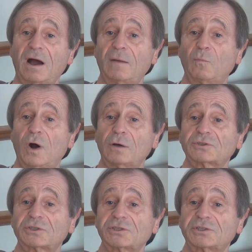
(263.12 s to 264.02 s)
and
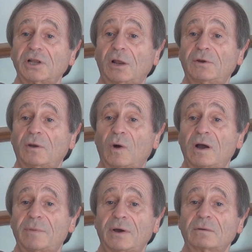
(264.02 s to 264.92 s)
whilst still only a
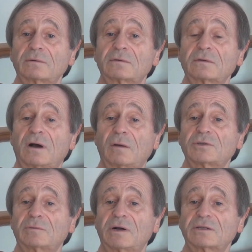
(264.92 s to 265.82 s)
white belt, I
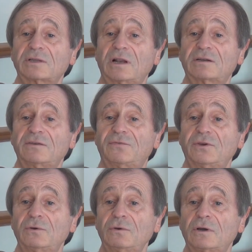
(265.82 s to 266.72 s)
was amongst the lucky
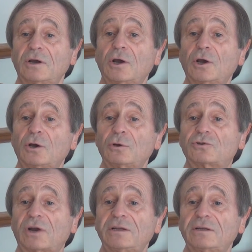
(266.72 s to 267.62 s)
few who
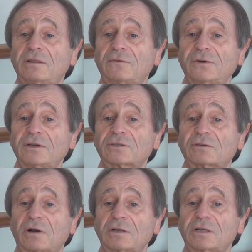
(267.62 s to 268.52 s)
trained in the first
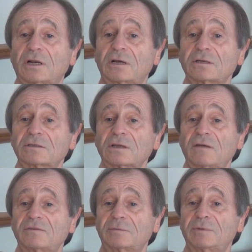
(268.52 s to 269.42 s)
karate class
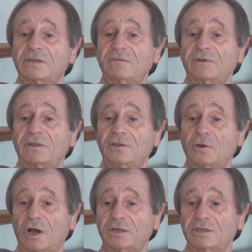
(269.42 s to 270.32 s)
ever to be given in the
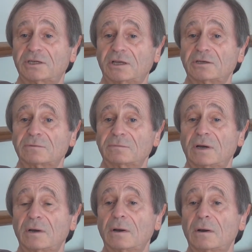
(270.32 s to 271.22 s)
United
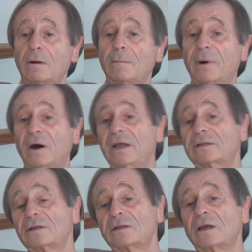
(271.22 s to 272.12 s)
Kingdom by